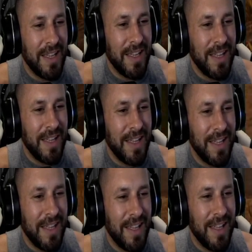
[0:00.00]
Oh, he's gonna.
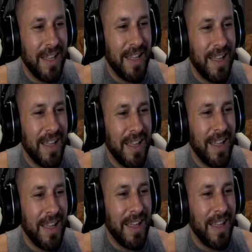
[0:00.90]
Oh, he's gonna show you. Yeah,
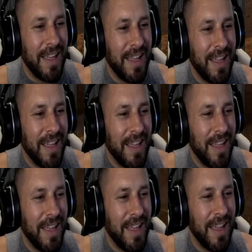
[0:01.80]
he is. Look.
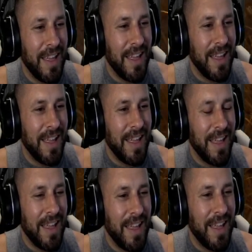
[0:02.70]
So follow.